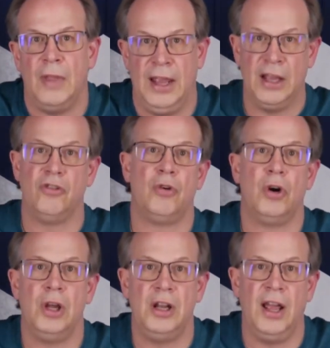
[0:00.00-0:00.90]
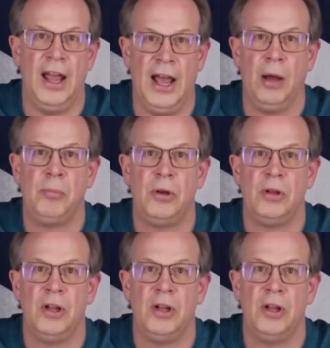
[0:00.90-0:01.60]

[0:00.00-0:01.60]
Android app.